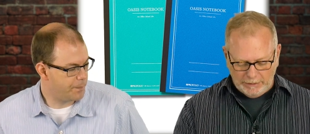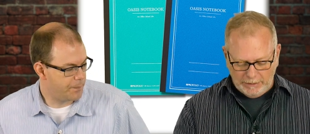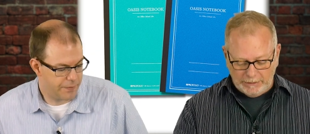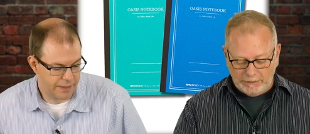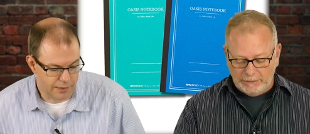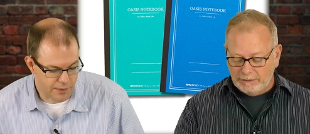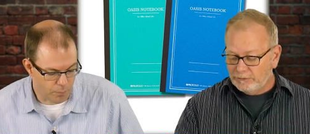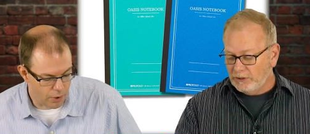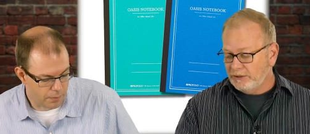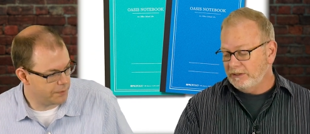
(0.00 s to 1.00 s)
Speaker 1: and
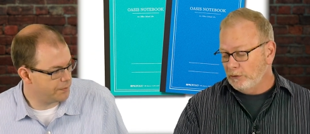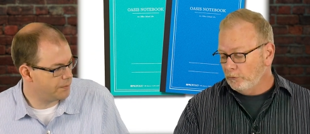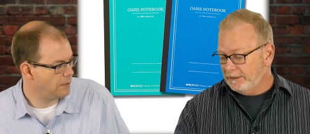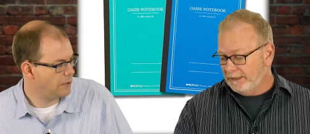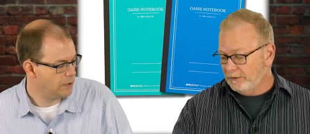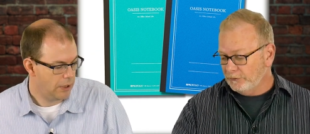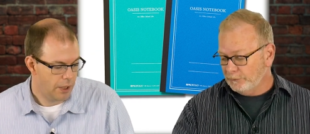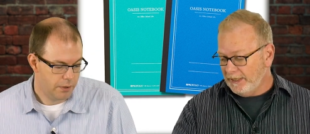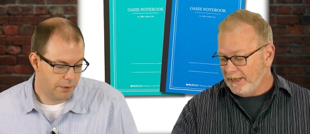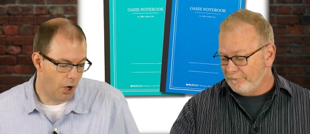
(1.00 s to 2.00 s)
these are not the only
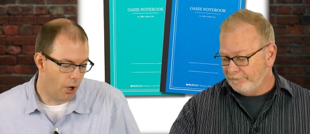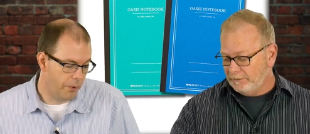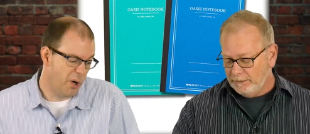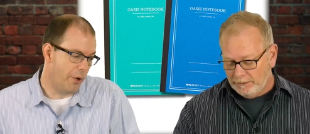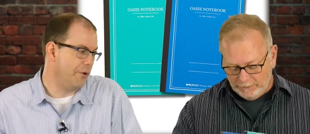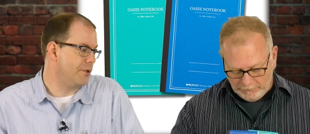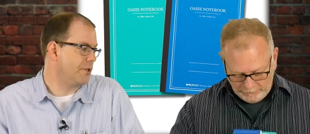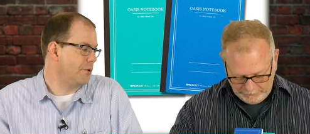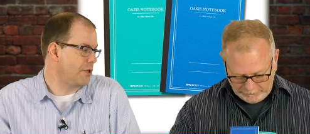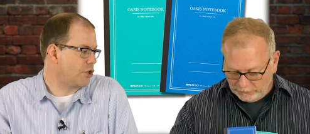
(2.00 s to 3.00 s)
colors we have. No, no. There's
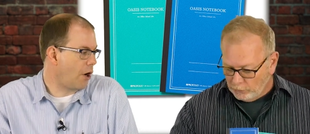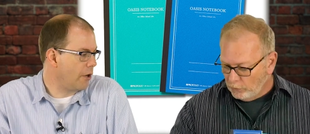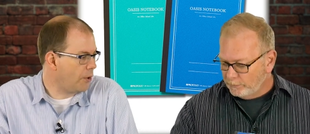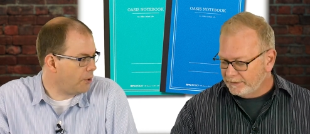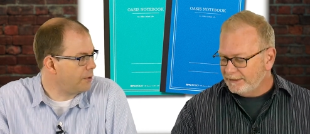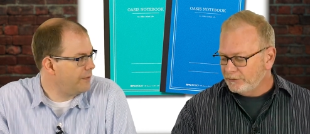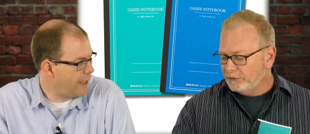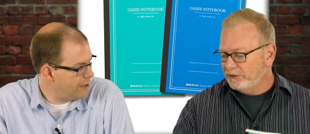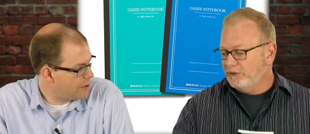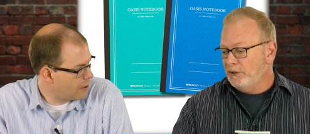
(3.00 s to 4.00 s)
a charcoal. These are
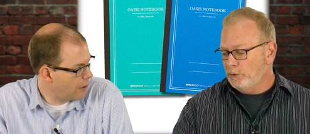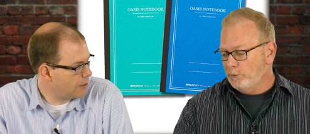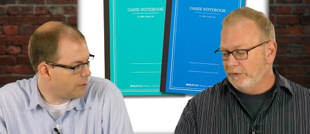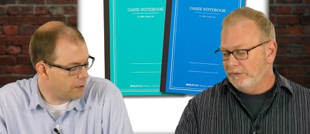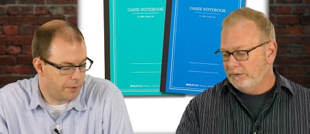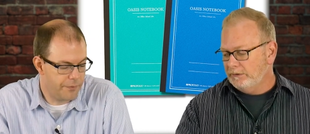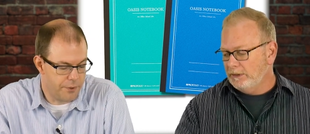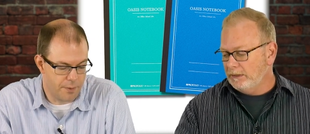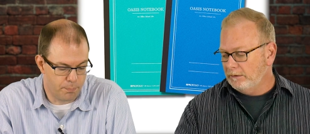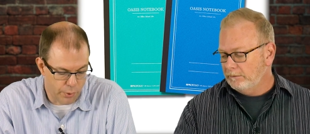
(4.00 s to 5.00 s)
just the new ones.
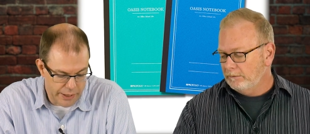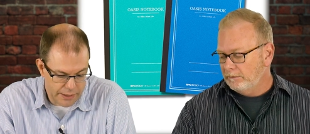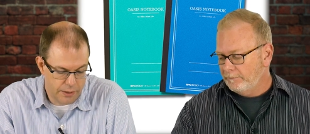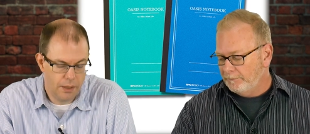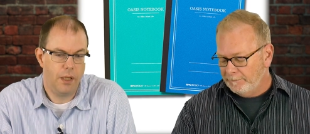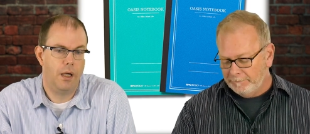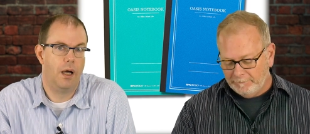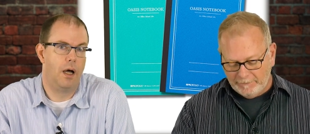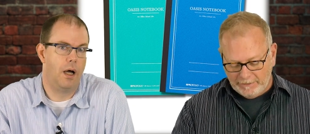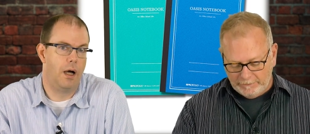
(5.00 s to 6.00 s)
Yeah. There's a brick.
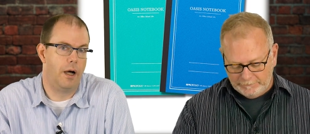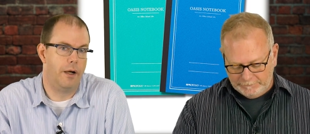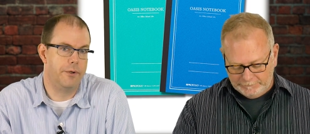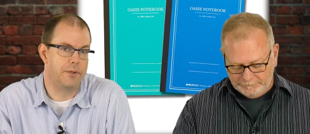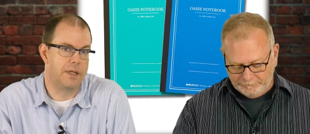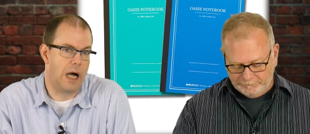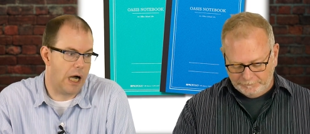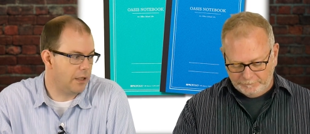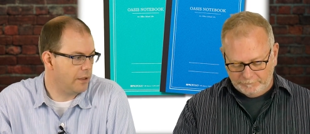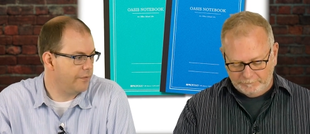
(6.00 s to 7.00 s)
There's an
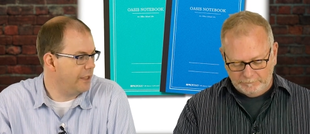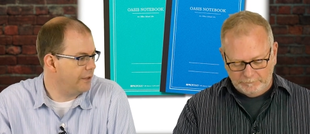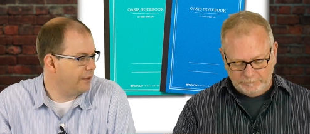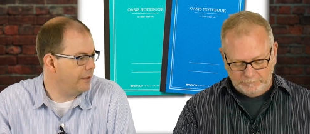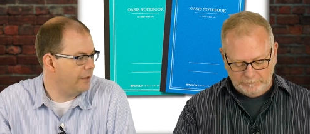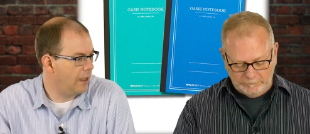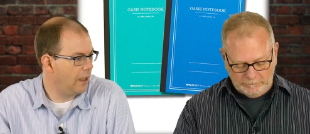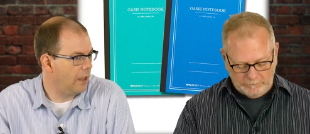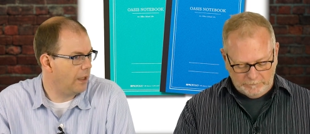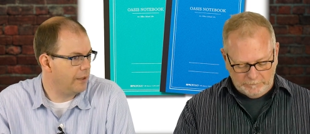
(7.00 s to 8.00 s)
olive, and then
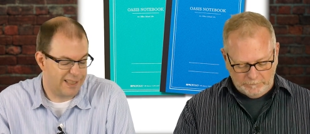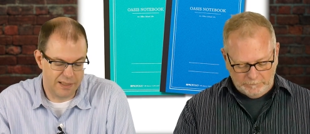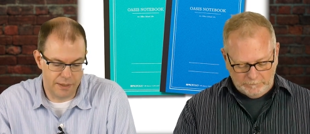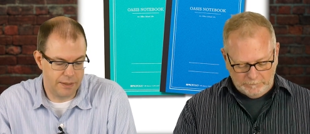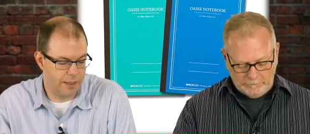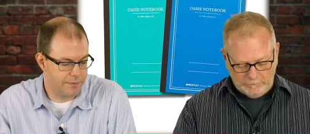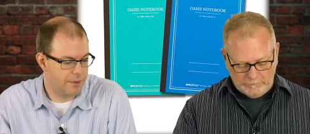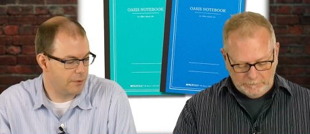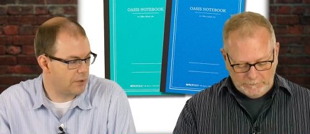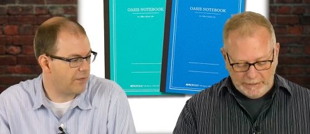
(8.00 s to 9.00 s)
I think that's it. Yeah.
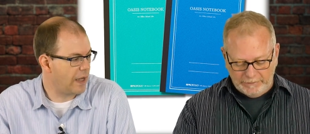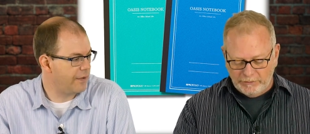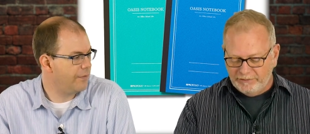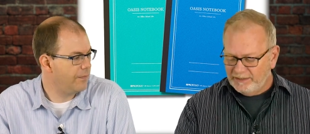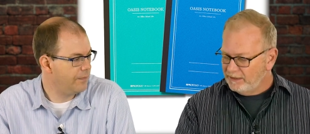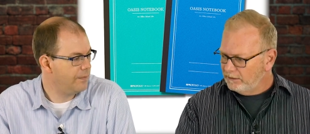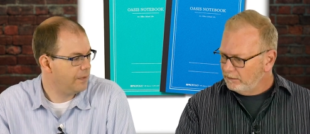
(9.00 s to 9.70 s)
So there's. And they're thick.